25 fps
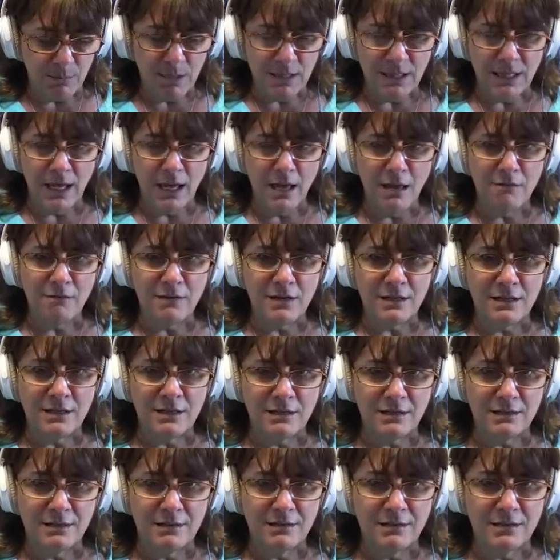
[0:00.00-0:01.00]
in the
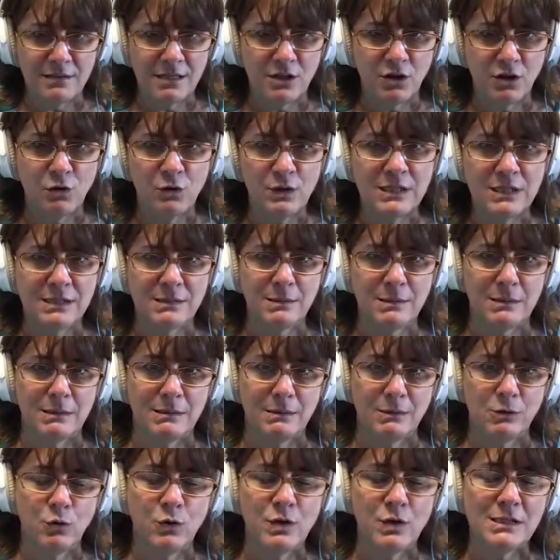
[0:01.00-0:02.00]
oven to crisp
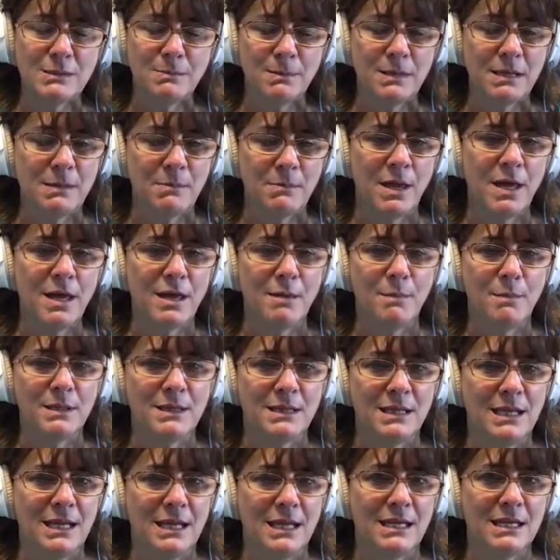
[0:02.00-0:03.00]
crisp them up
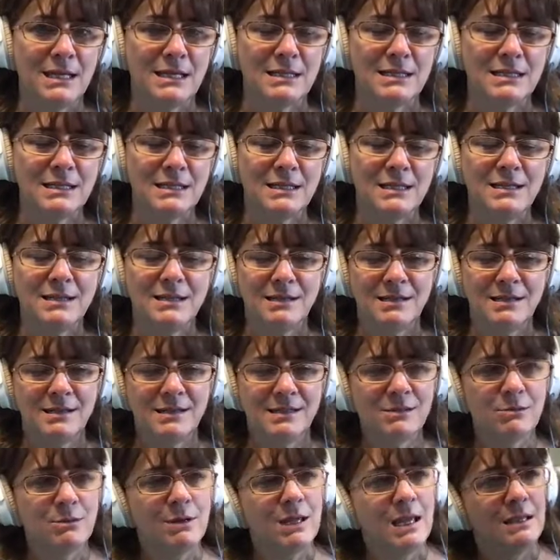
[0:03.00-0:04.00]
at the end
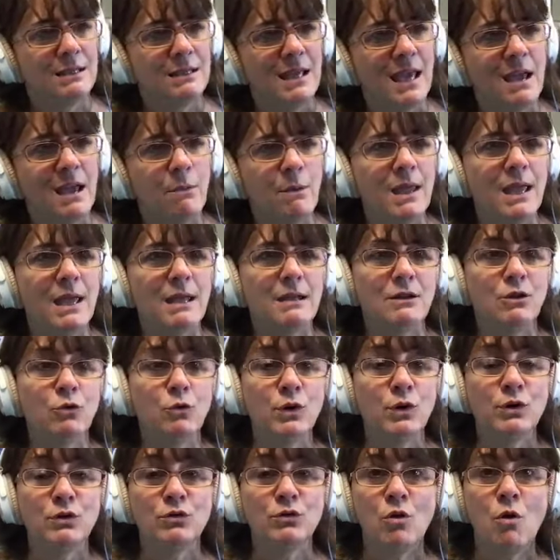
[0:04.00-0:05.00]
so we had that we had
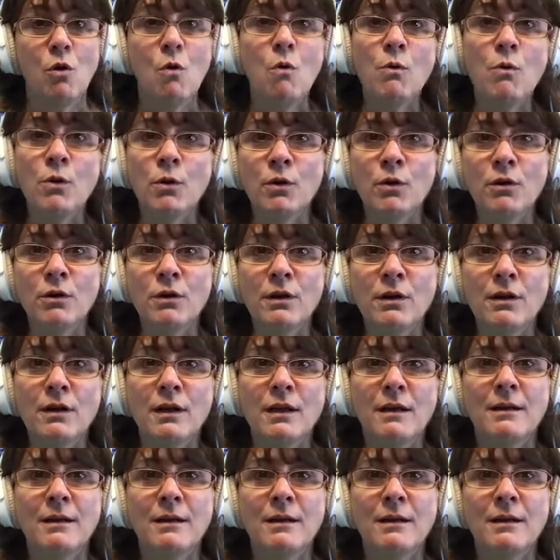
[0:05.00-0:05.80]
grilled corn